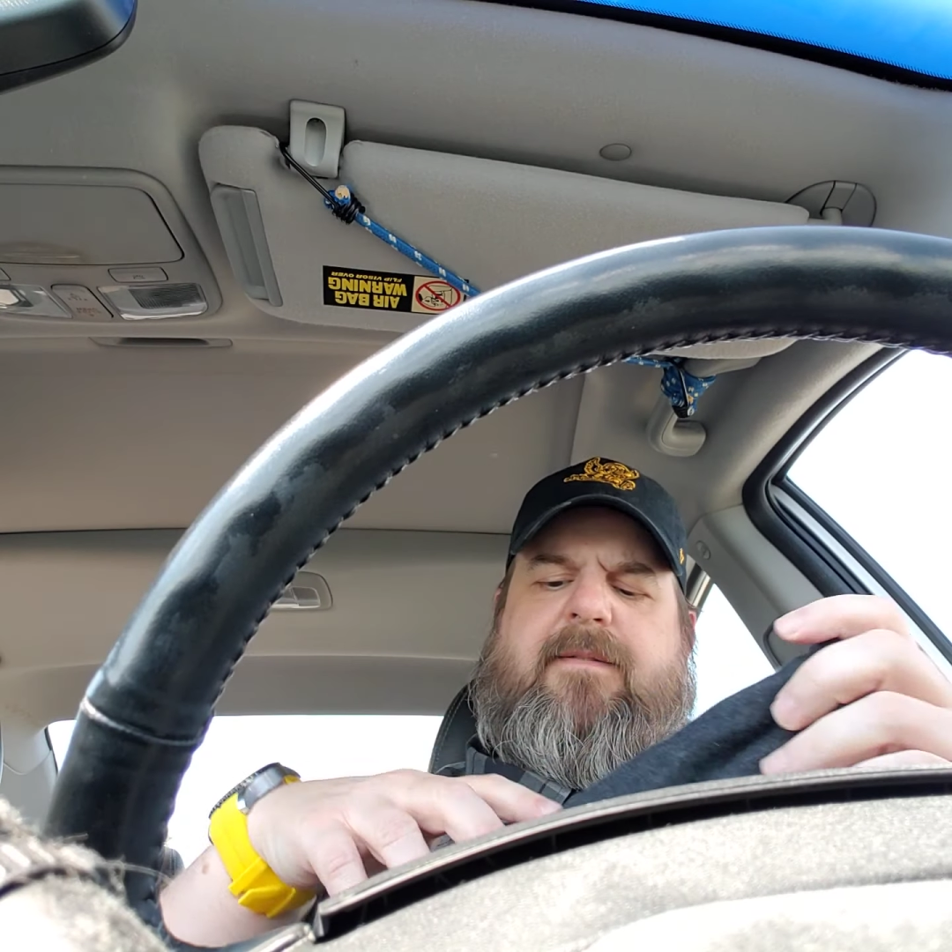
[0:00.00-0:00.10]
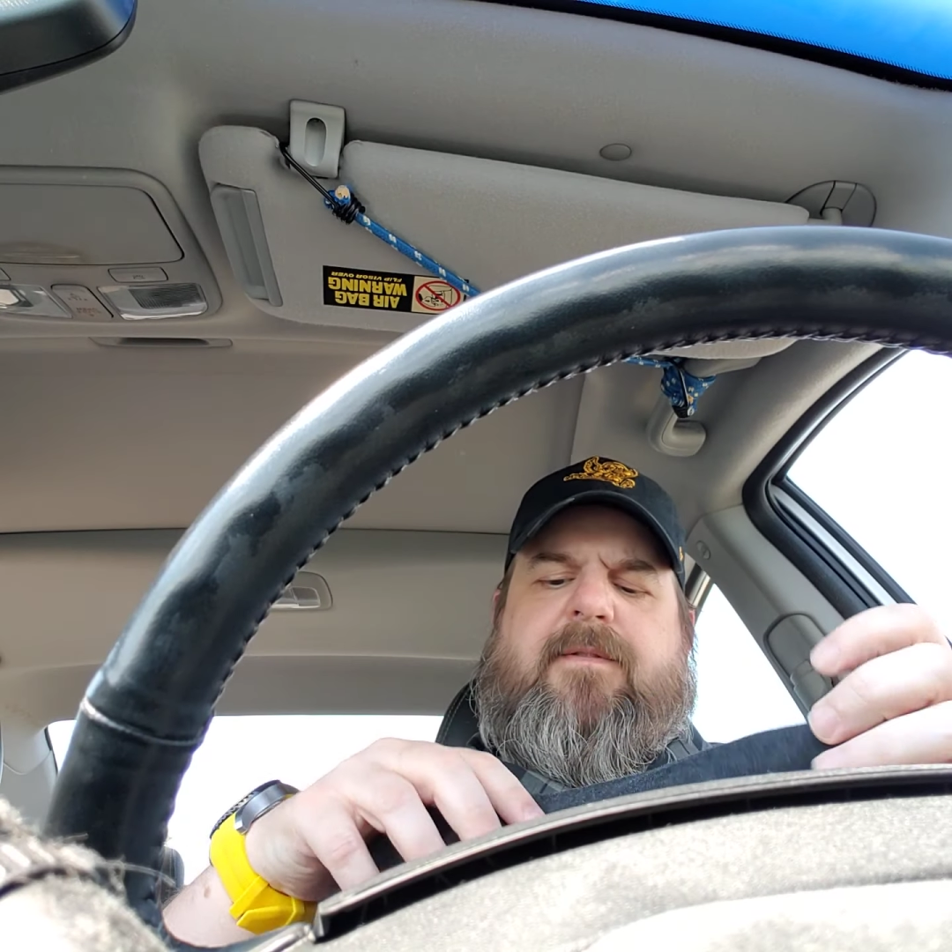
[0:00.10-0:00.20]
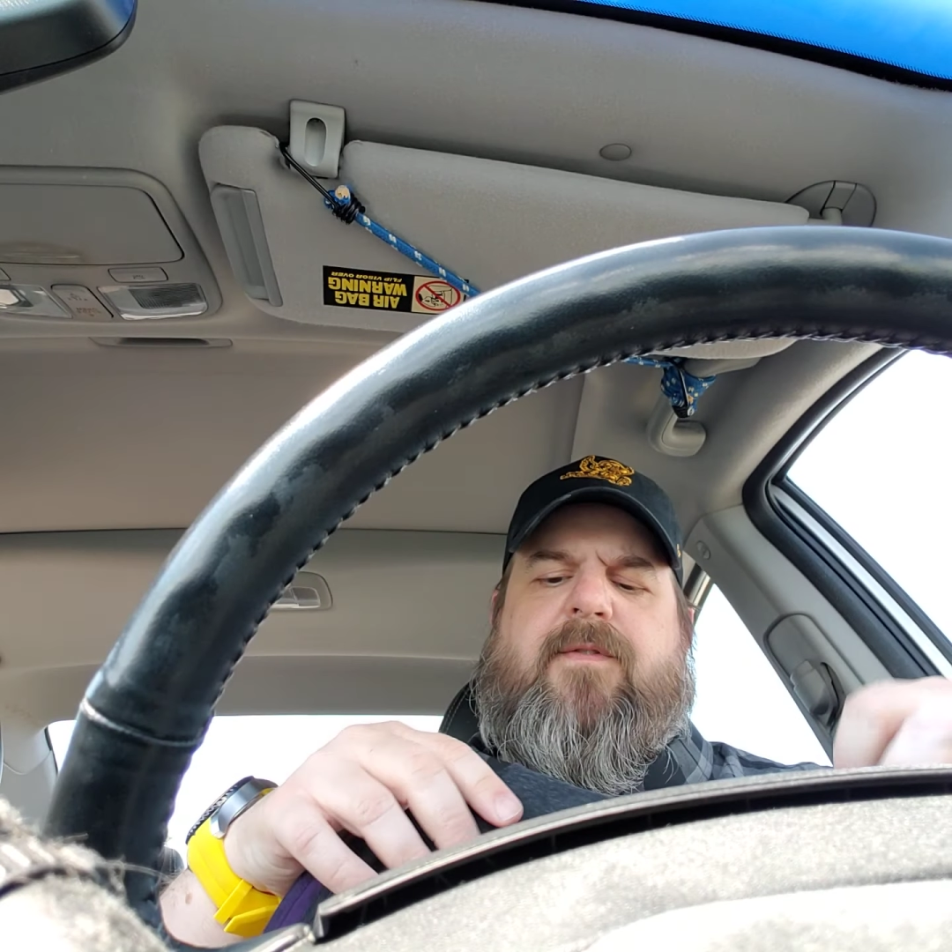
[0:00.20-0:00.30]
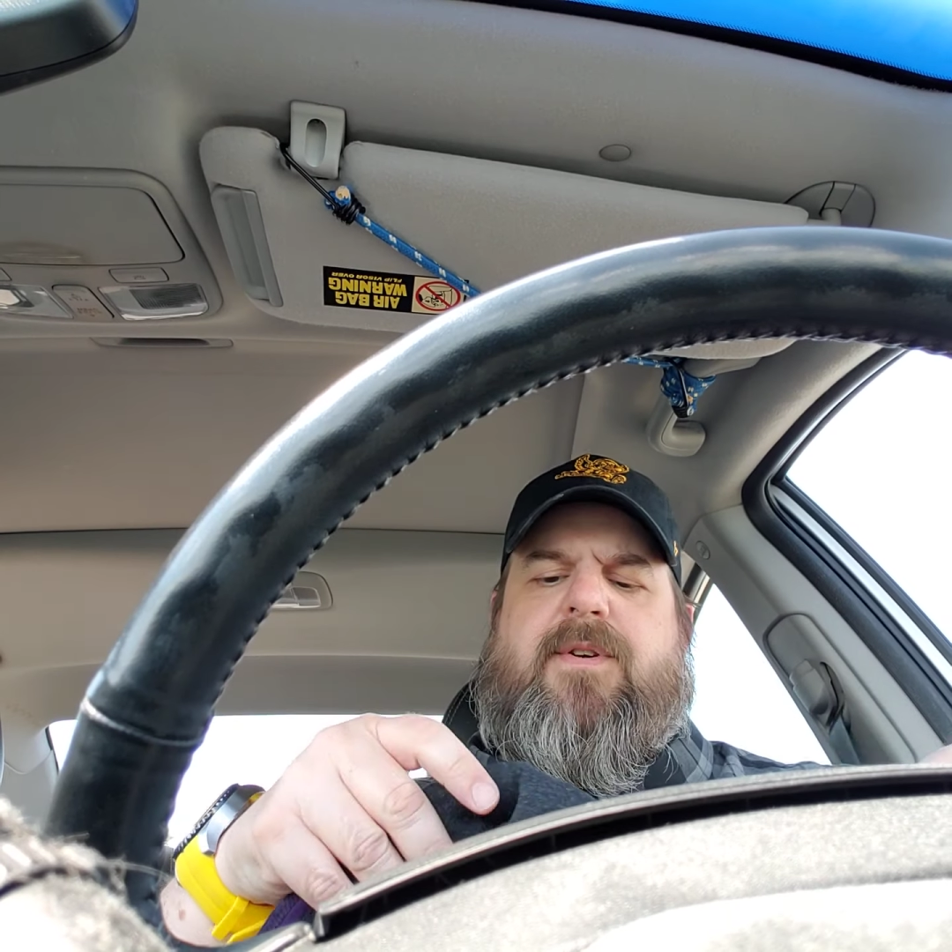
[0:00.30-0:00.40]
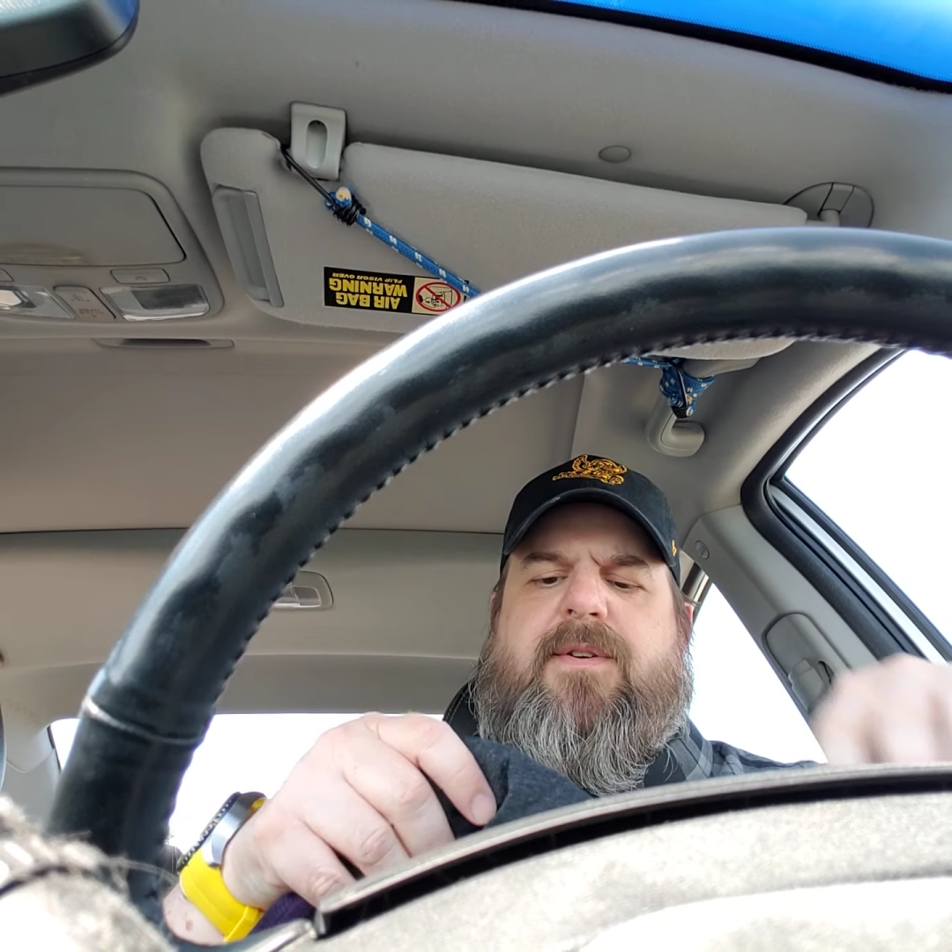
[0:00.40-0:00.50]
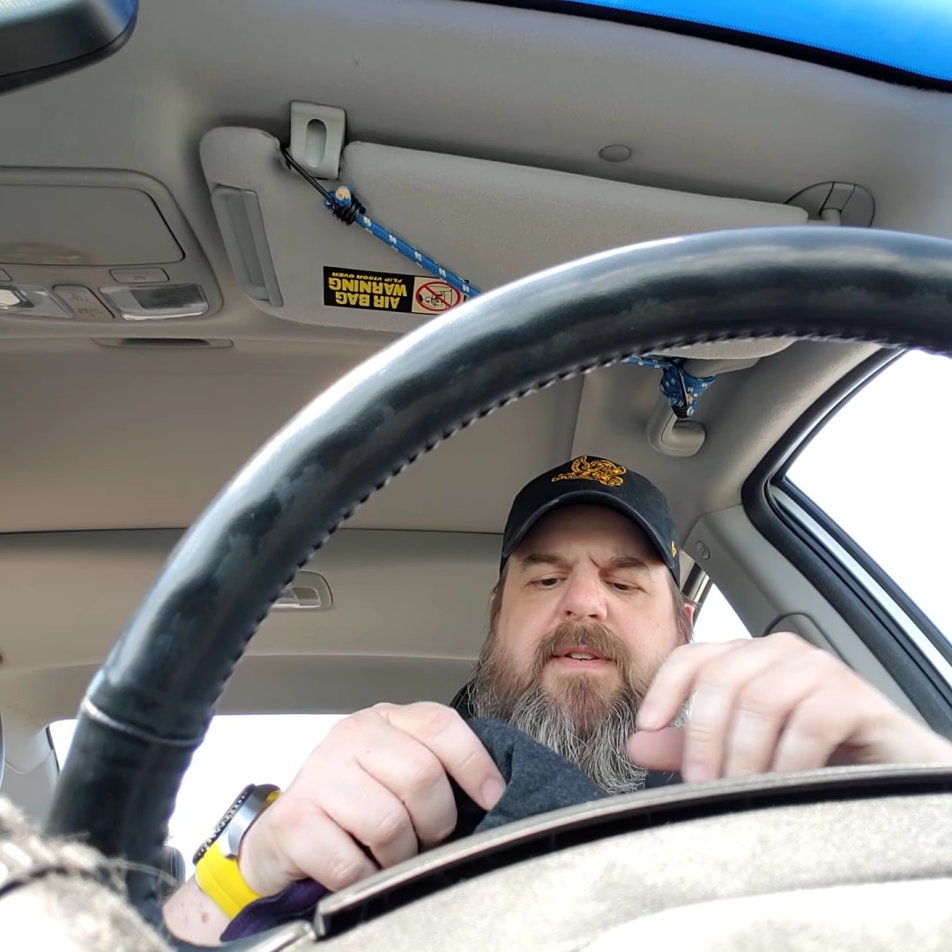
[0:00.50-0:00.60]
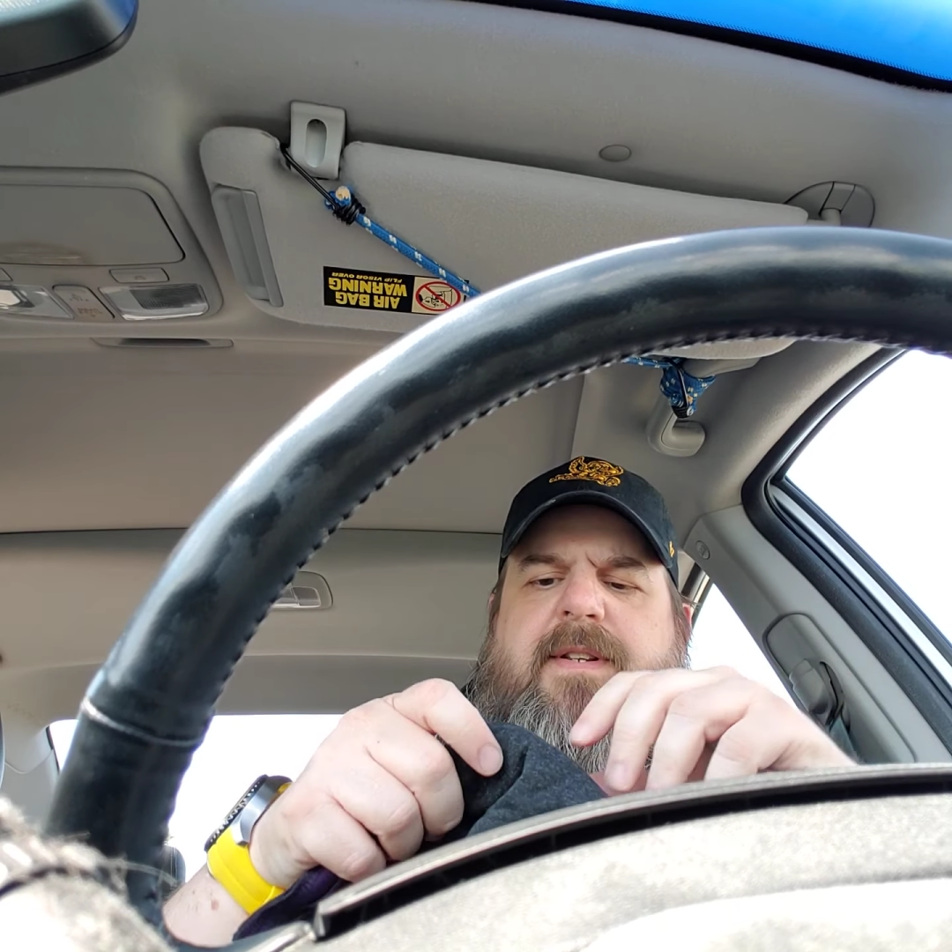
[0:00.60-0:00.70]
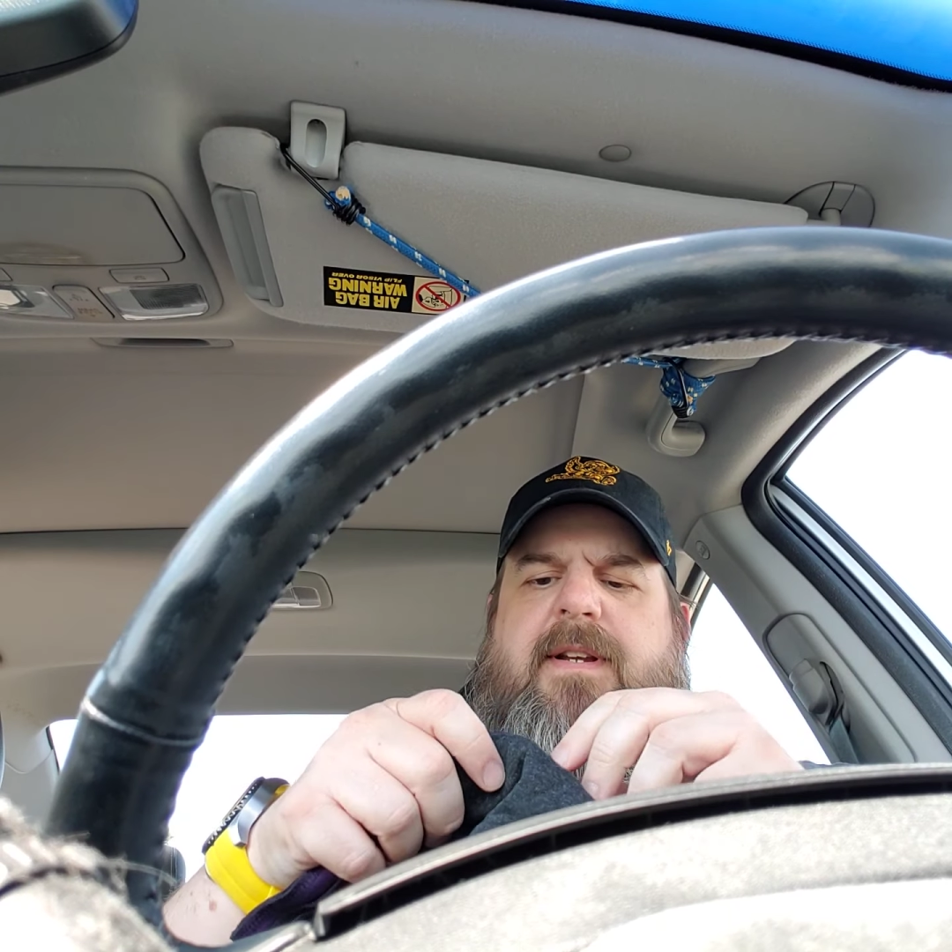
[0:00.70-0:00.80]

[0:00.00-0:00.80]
the reverse,